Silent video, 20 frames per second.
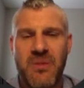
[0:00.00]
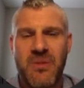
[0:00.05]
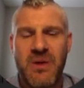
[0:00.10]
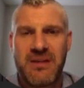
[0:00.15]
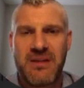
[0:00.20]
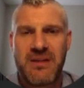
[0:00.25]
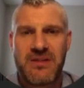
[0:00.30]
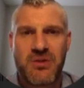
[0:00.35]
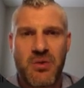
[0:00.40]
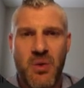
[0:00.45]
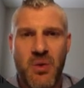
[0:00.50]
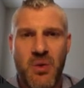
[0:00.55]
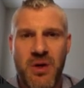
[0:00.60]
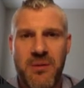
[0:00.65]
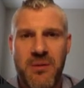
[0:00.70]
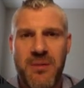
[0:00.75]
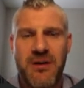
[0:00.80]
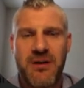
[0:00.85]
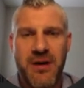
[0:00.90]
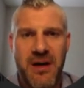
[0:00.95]
It's a
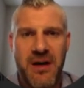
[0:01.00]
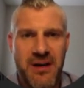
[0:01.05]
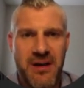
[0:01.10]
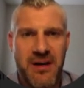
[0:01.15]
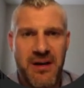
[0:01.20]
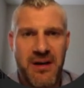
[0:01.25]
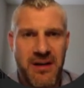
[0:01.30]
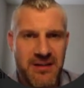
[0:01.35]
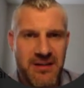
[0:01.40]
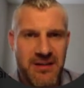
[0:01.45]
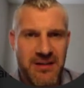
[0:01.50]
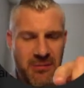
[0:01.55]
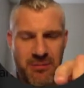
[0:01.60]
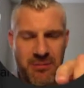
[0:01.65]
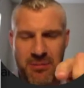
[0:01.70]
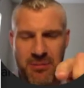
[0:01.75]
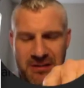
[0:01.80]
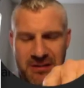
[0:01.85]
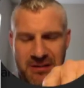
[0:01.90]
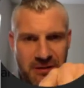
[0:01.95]
20-mile radius, and I picked a little